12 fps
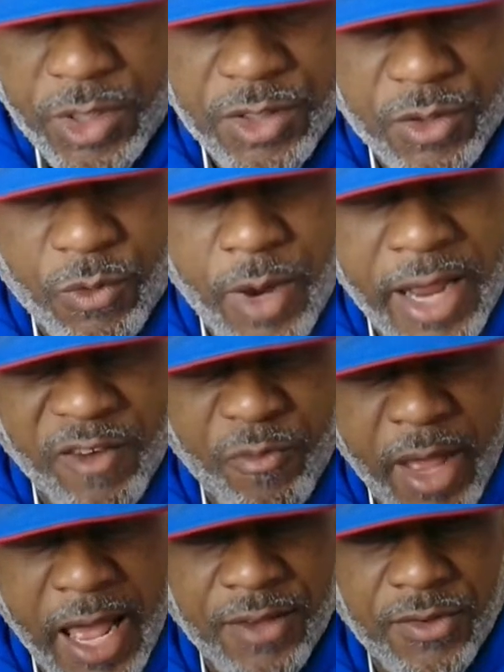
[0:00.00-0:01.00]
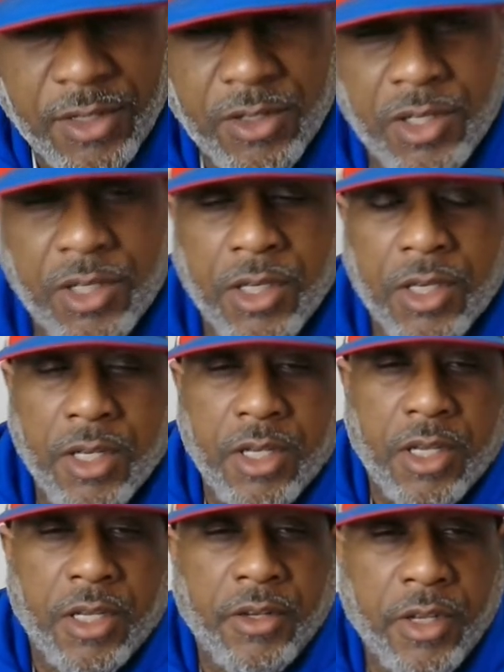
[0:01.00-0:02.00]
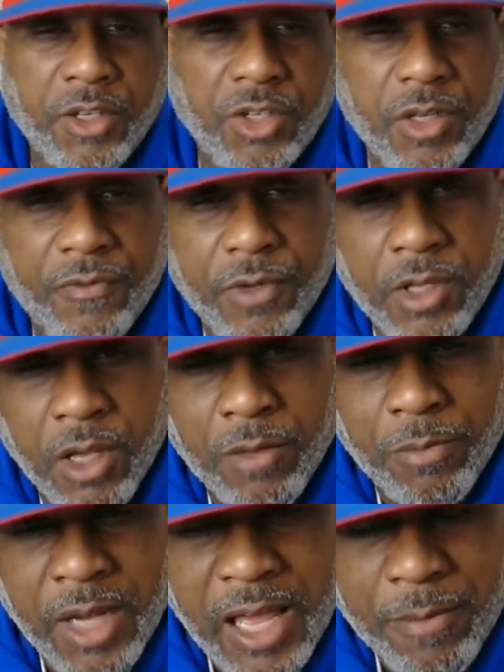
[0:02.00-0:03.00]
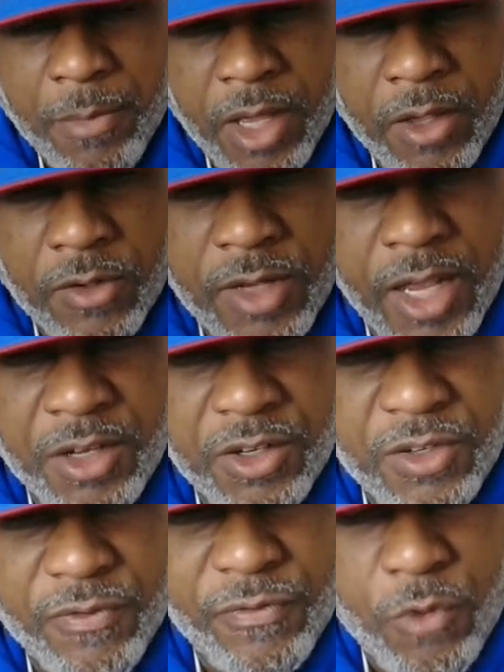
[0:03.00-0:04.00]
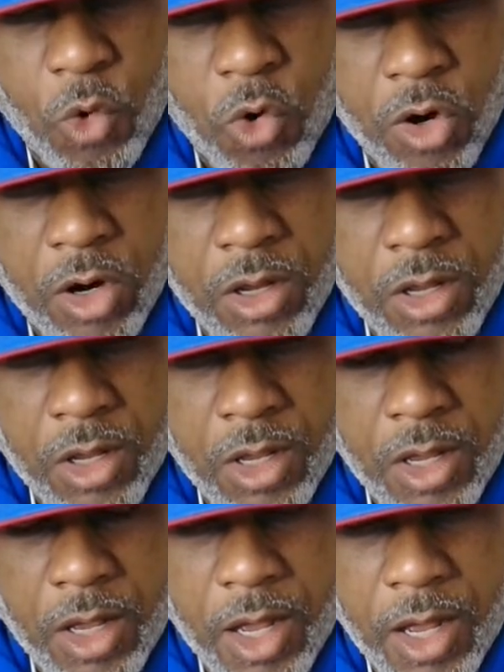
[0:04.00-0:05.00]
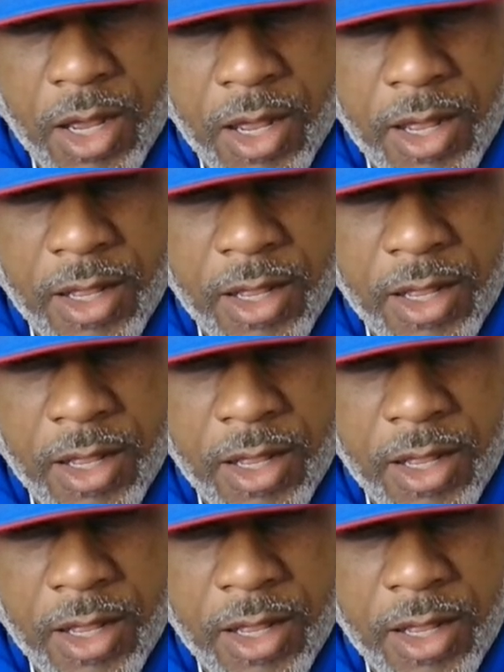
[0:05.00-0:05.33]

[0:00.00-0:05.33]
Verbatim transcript: is a rite of passage initiative for young black males ages four uh,